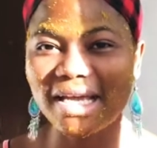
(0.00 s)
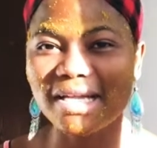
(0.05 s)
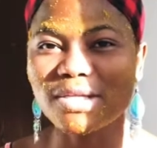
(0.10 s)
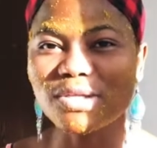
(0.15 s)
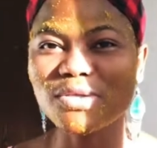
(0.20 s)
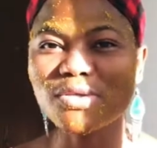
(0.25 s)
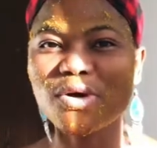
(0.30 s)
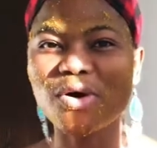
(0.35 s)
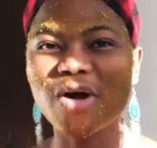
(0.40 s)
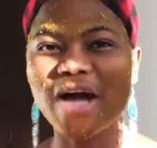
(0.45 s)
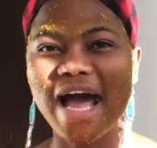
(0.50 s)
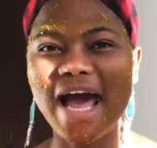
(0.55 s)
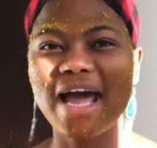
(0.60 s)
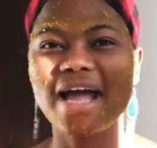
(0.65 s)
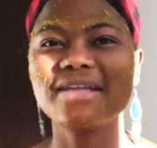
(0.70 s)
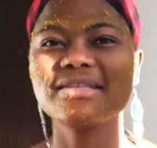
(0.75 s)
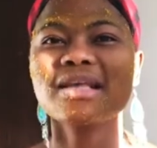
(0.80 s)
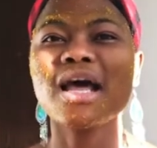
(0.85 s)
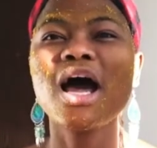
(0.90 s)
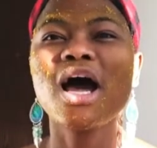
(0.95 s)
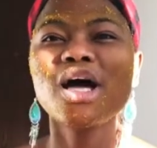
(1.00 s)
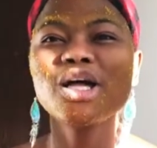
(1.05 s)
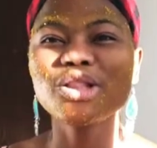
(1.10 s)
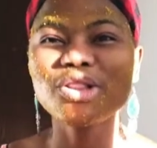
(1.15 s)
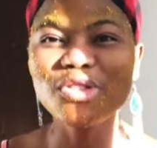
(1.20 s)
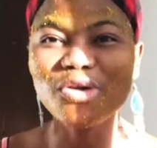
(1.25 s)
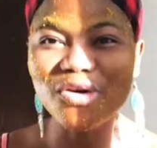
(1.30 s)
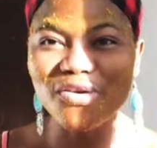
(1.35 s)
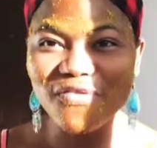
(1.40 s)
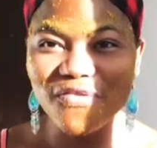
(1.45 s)
So guys,
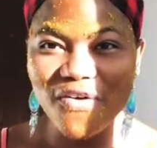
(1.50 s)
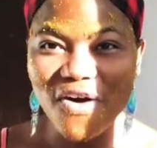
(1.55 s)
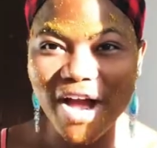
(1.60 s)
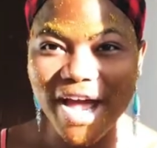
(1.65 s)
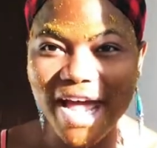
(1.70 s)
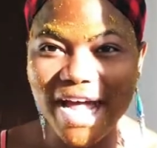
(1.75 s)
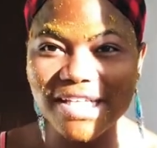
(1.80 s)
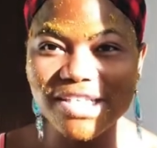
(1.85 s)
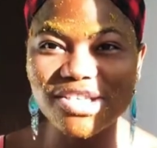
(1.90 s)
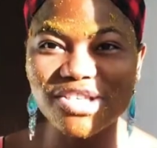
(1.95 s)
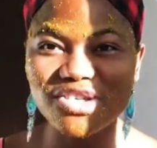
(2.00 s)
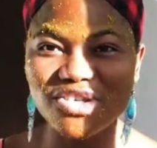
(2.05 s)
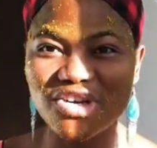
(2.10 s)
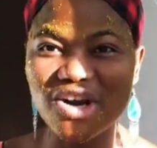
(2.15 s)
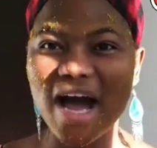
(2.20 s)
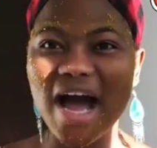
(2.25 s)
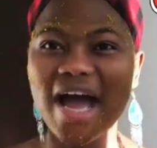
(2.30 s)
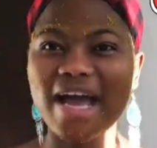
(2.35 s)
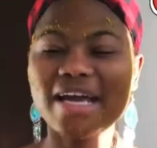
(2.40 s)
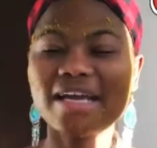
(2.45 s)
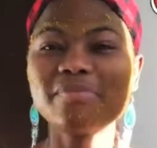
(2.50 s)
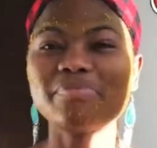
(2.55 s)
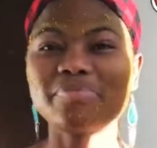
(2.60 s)
don't forget to try it.